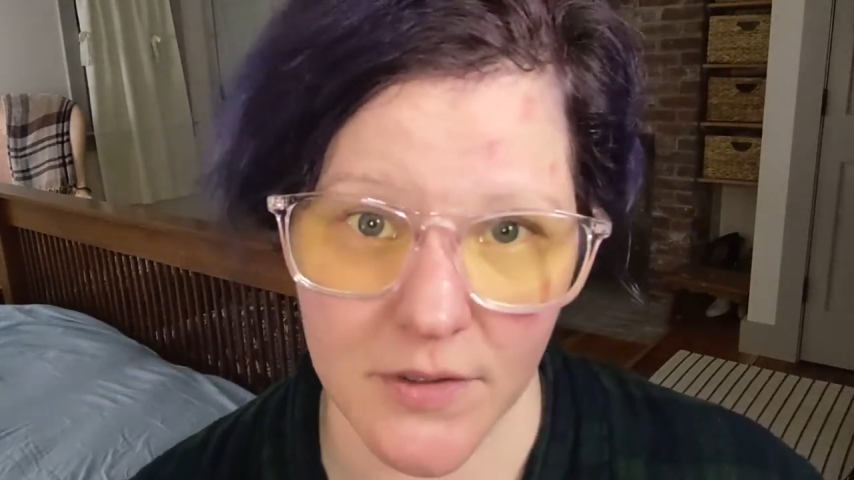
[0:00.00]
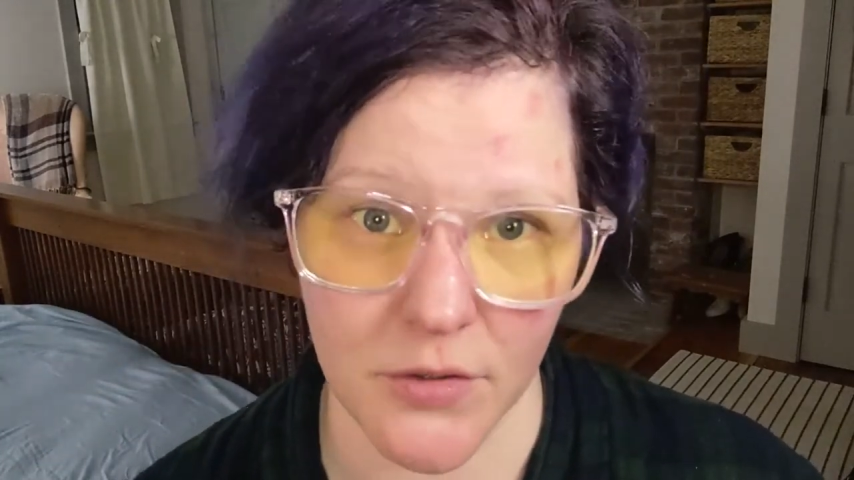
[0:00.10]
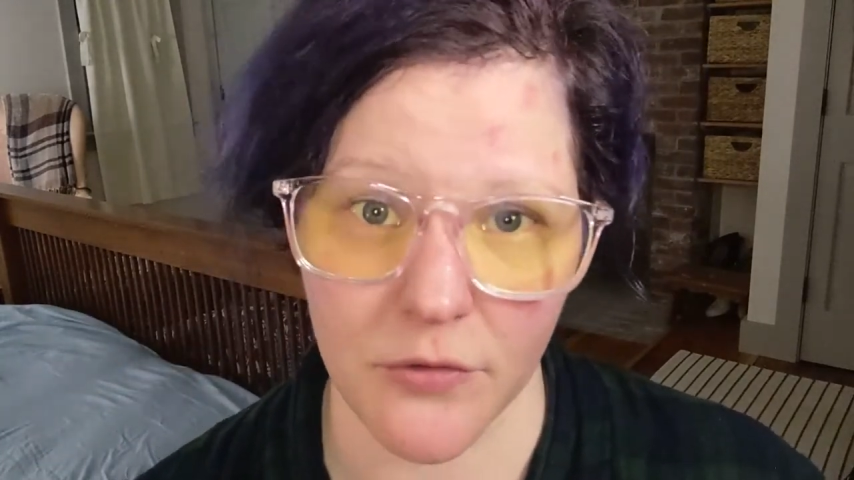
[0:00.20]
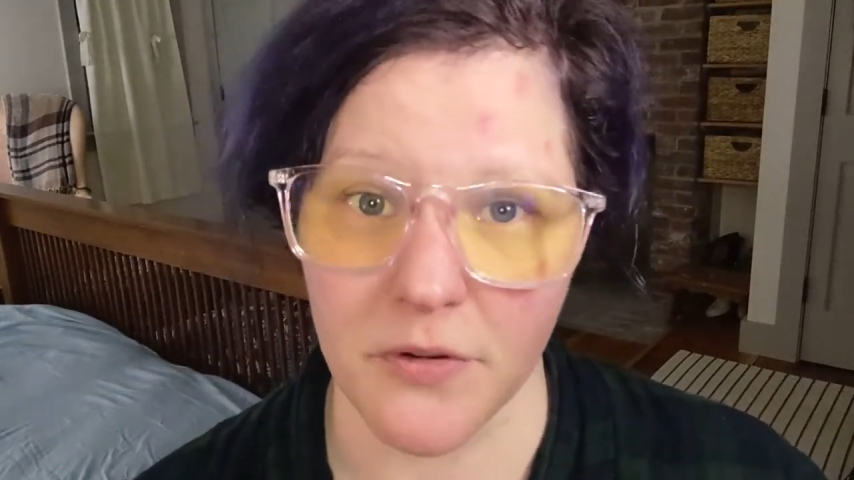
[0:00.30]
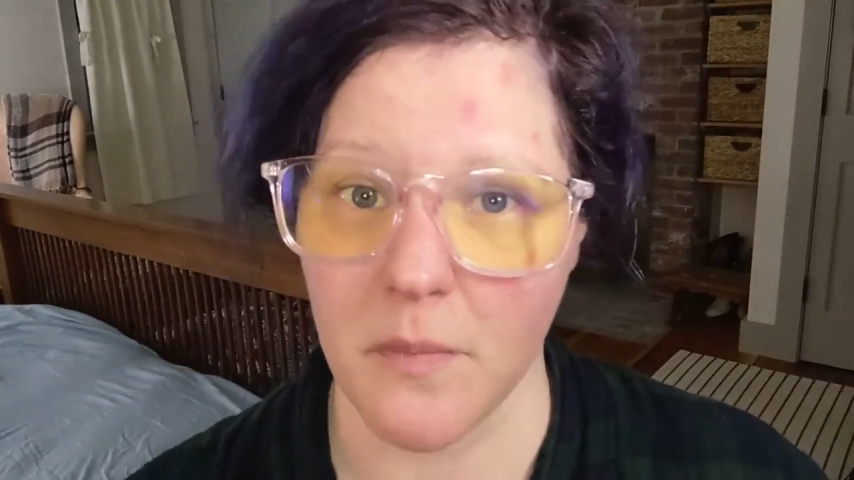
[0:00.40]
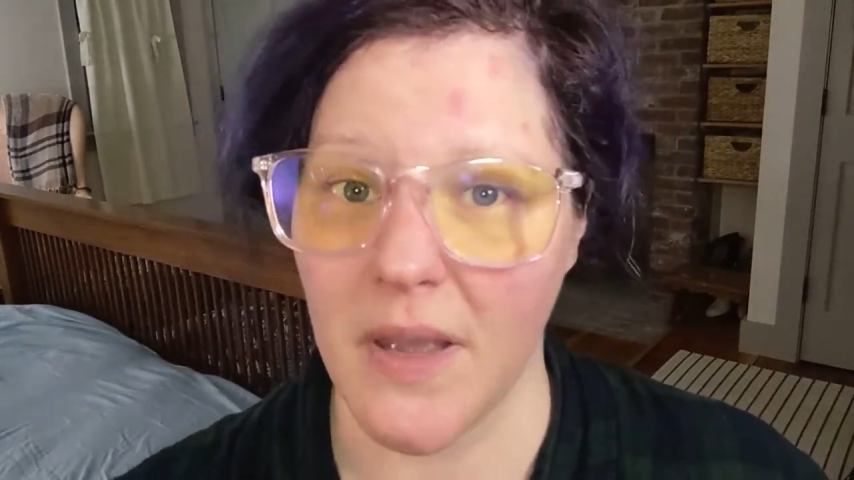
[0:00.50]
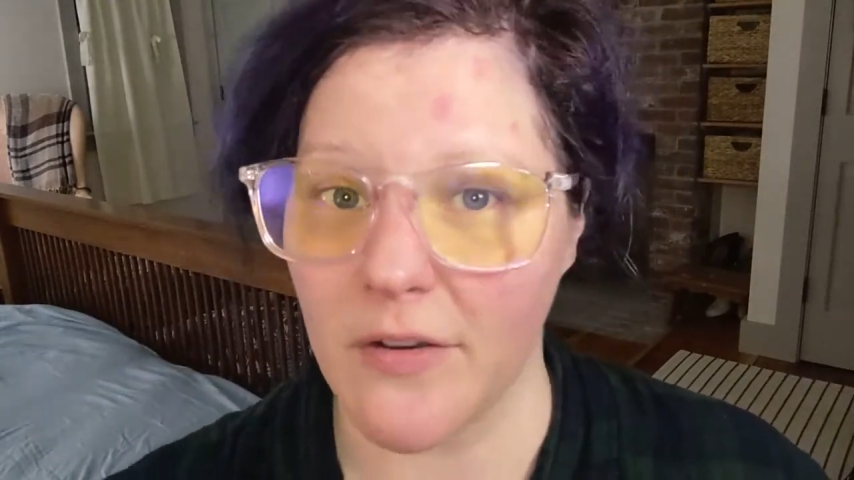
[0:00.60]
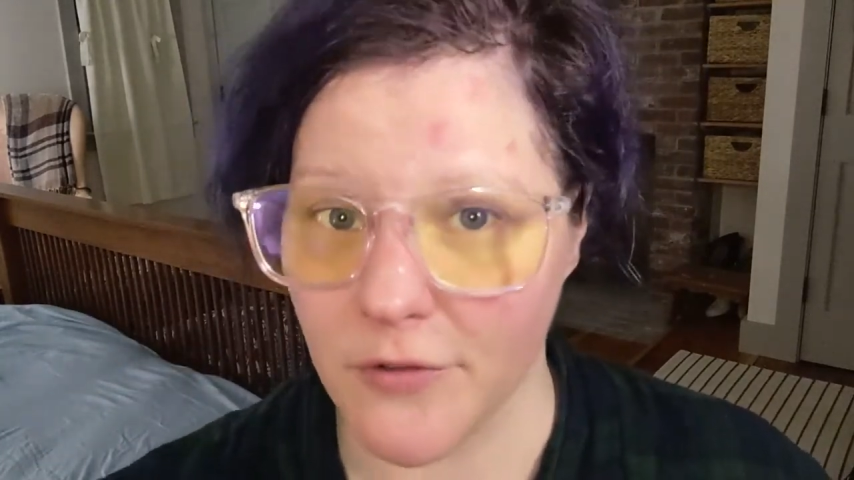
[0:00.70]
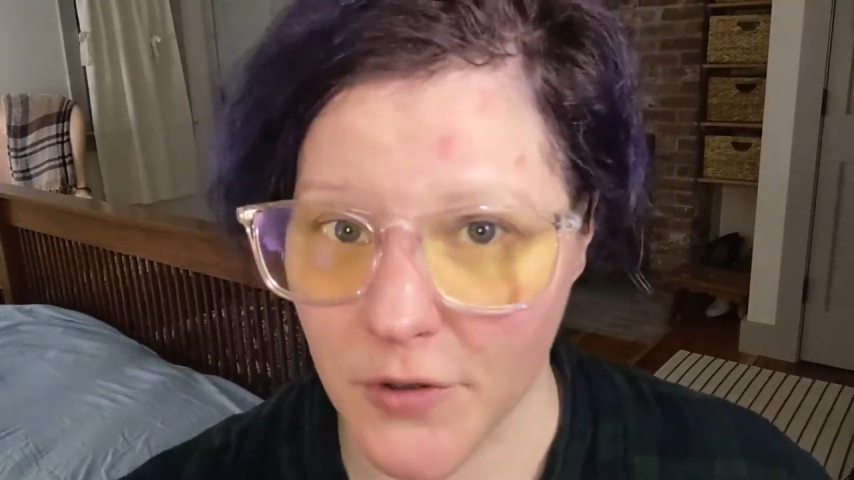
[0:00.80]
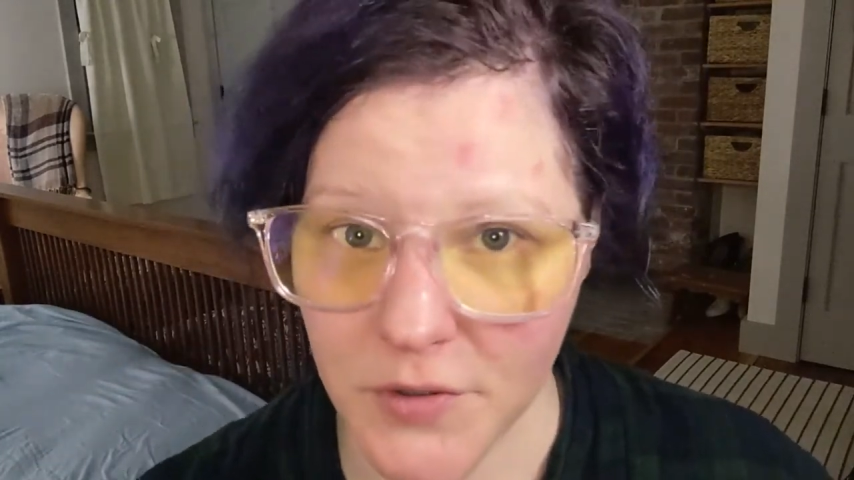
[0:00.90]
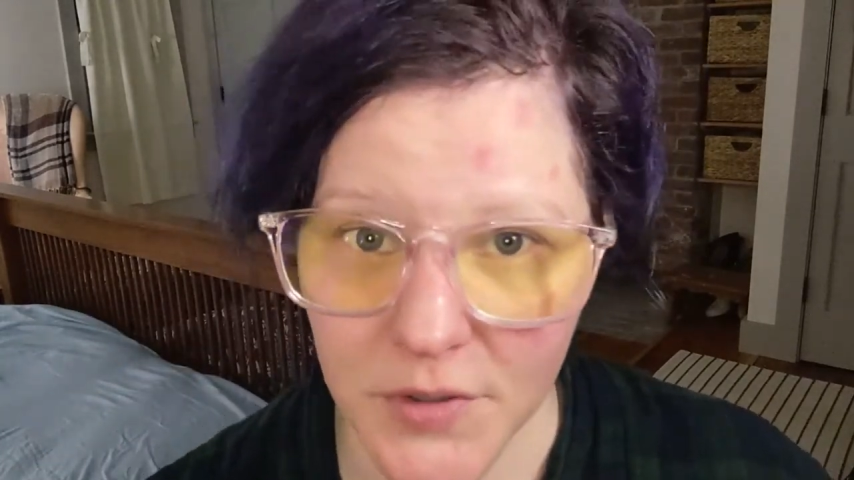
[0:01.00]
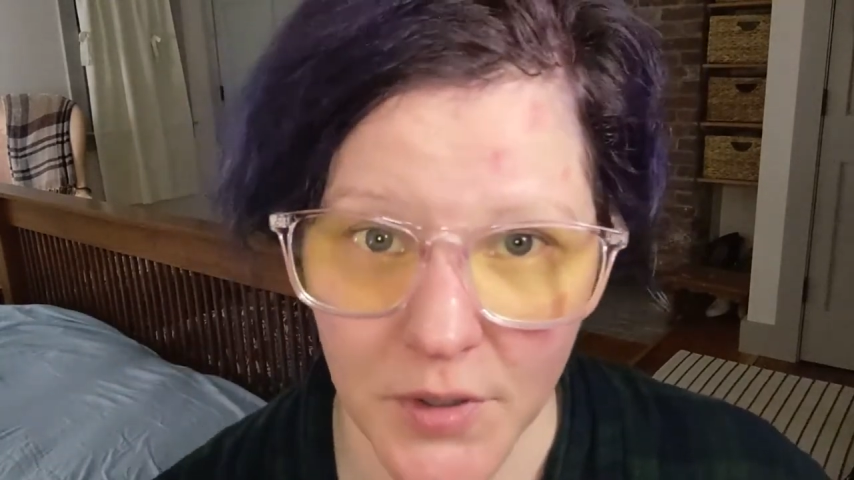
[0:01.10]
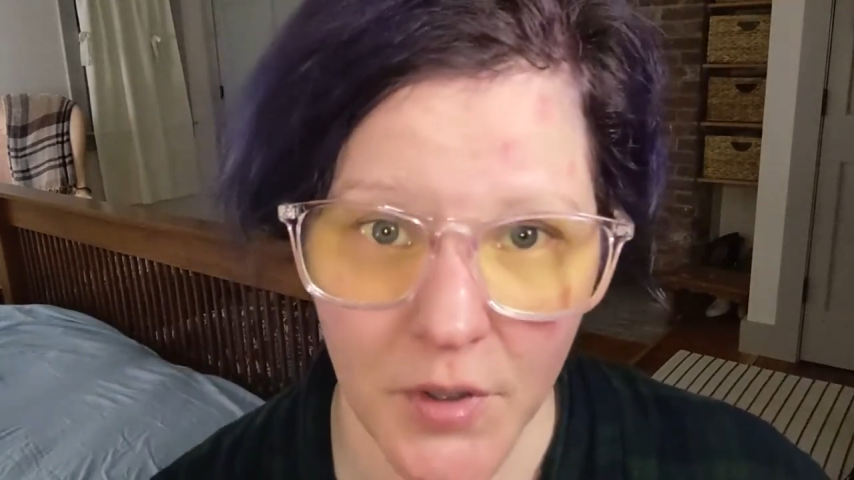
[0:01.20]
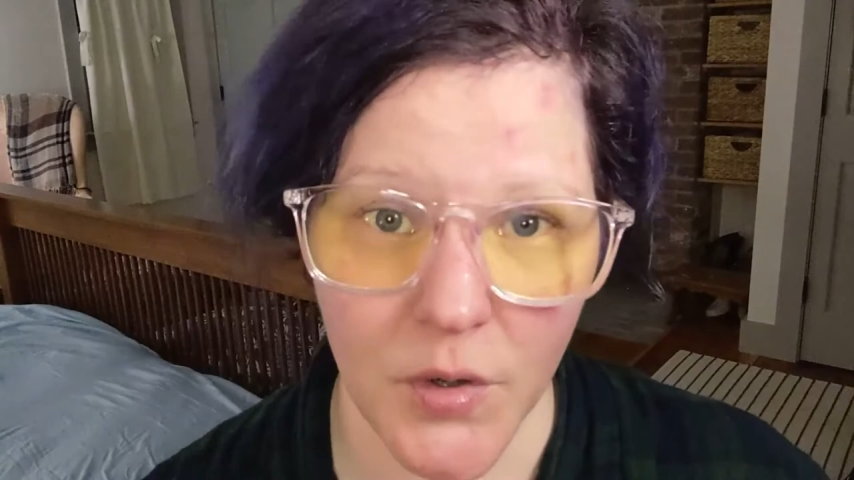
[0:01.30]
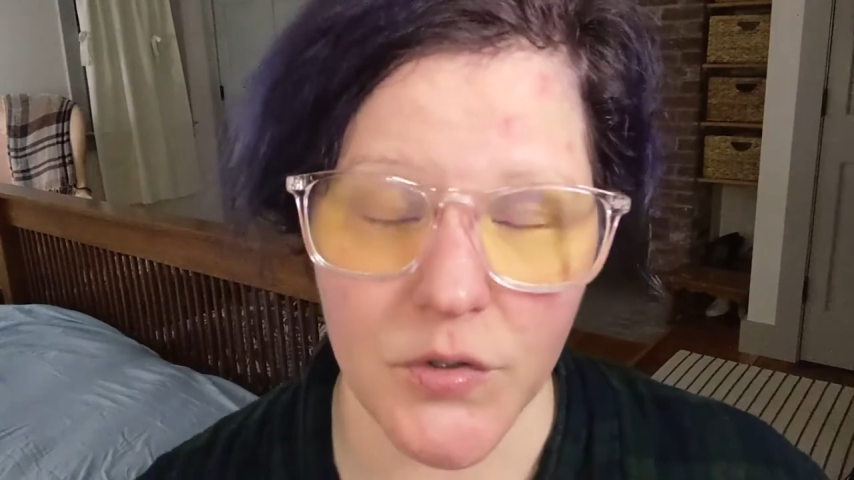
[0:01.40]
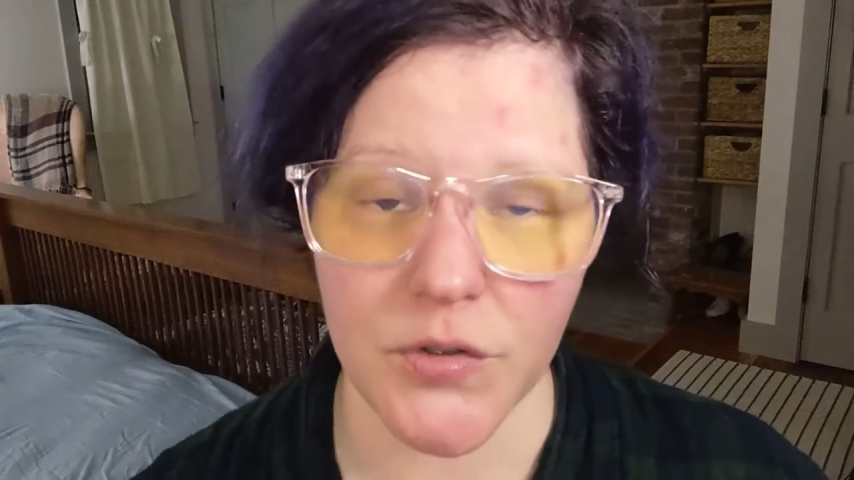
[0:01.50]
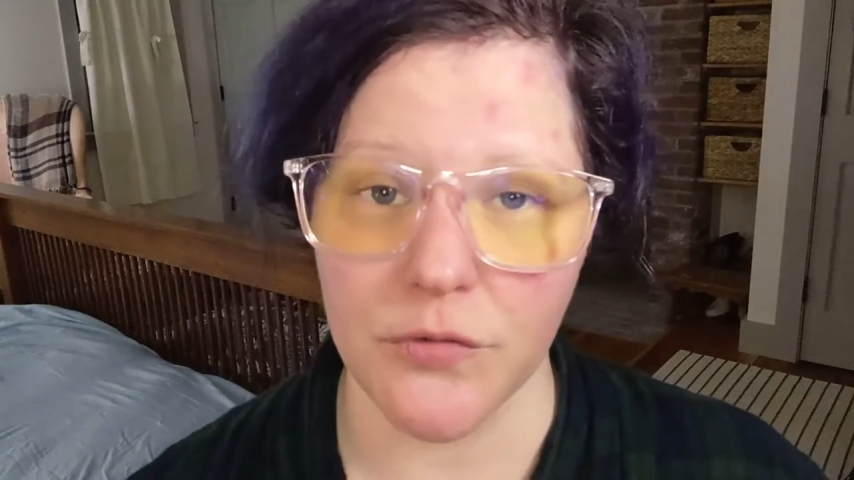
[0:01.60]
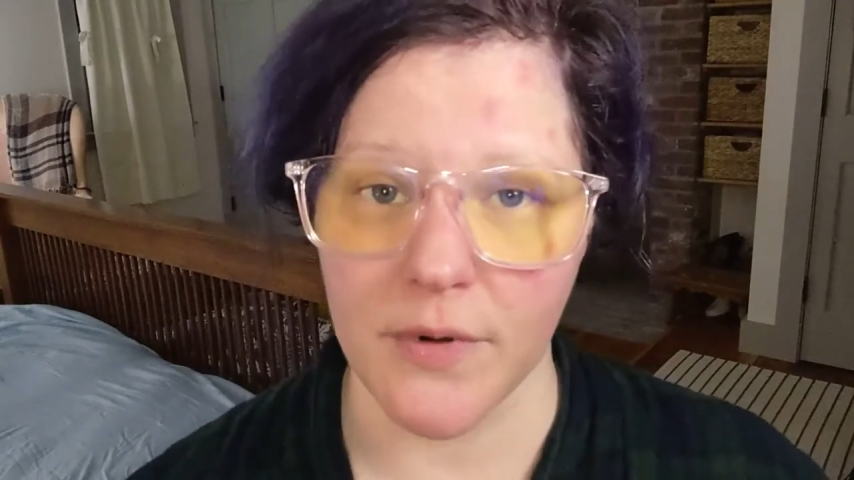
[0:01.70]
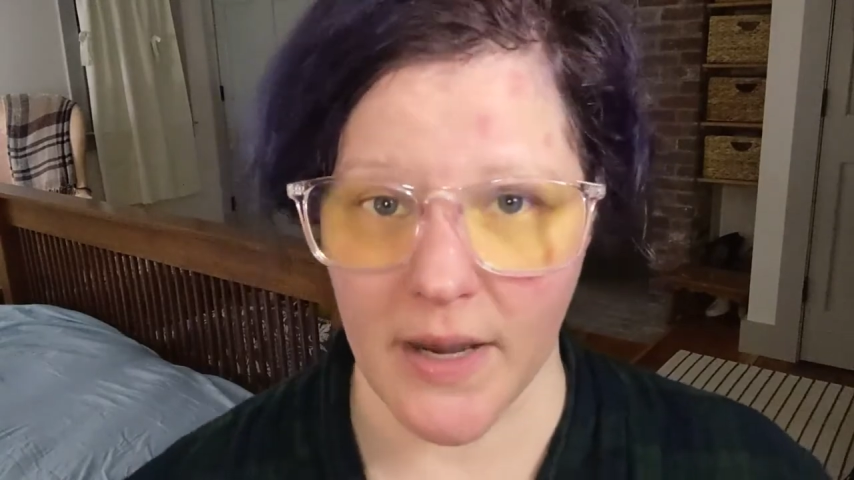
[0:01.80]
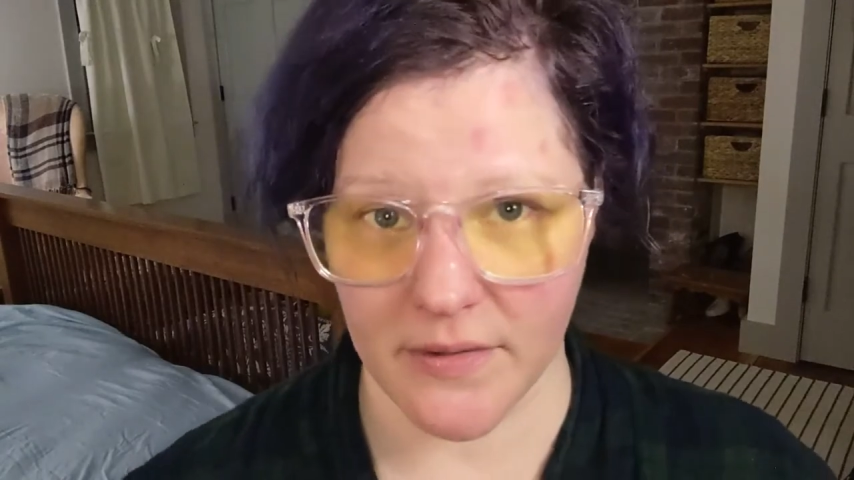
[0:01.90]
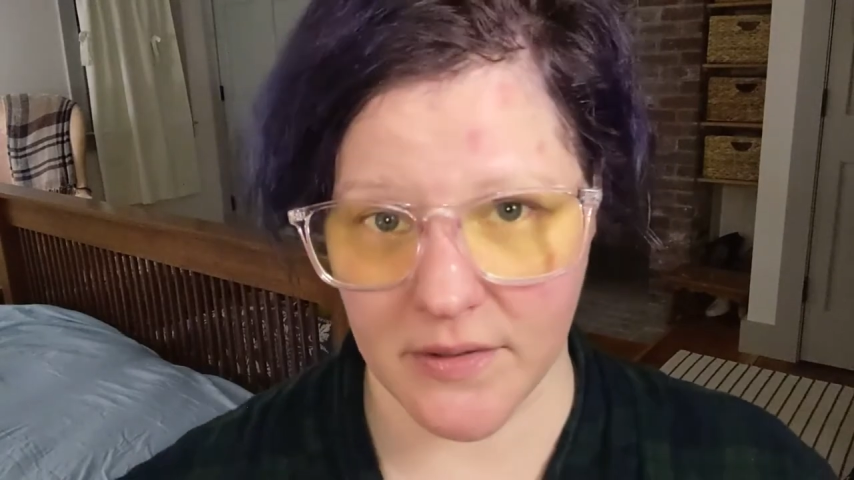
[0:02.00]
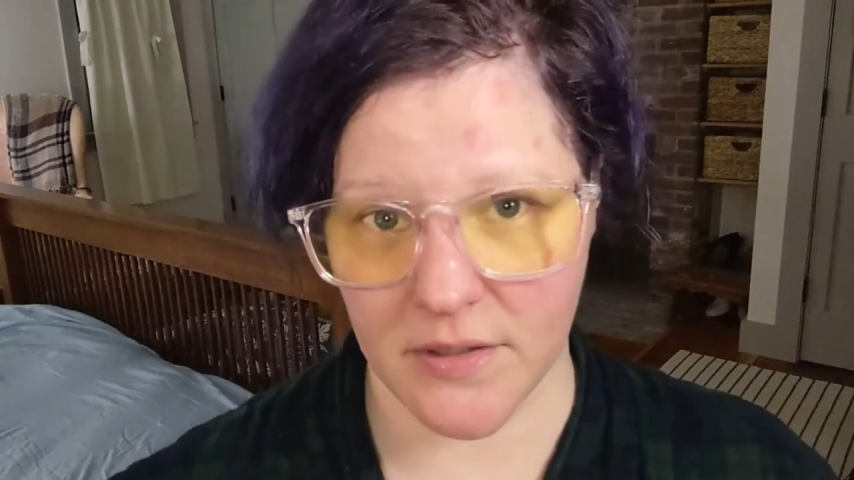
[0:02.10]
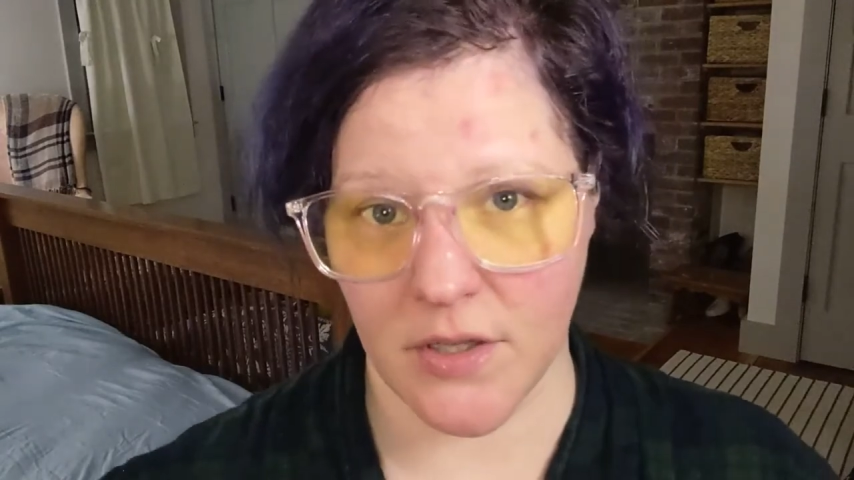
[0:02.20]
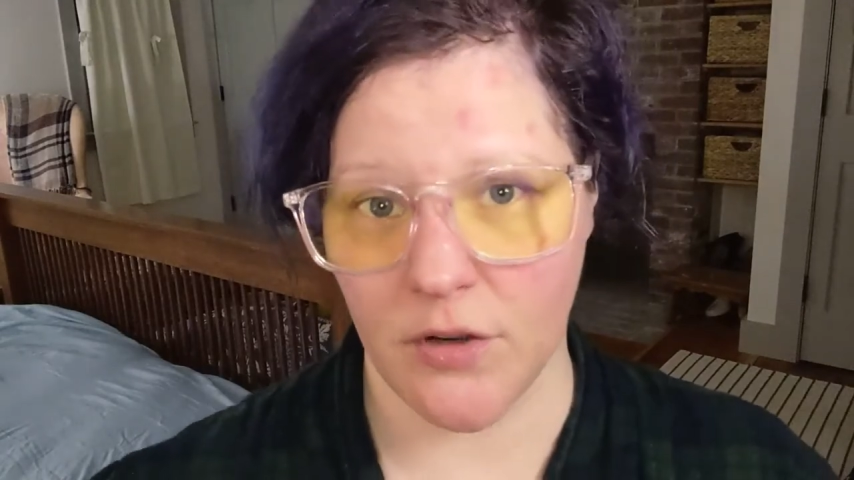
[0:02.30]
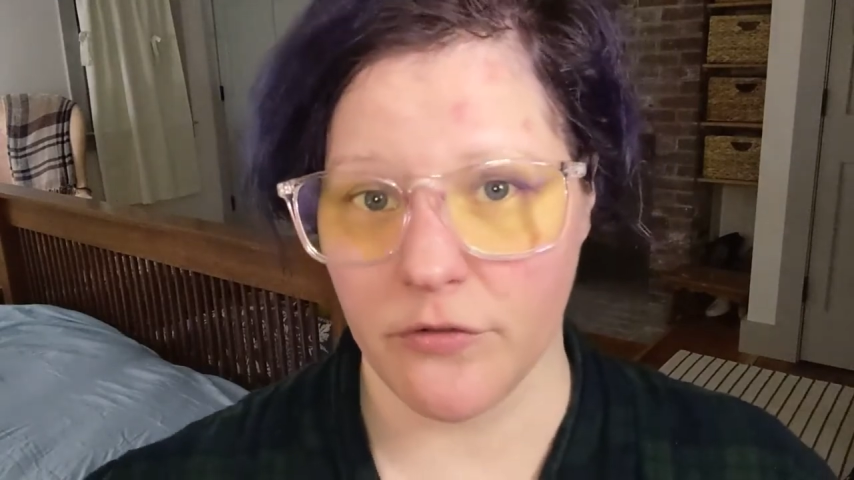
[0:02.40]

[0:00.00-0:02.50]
so from effort to rest,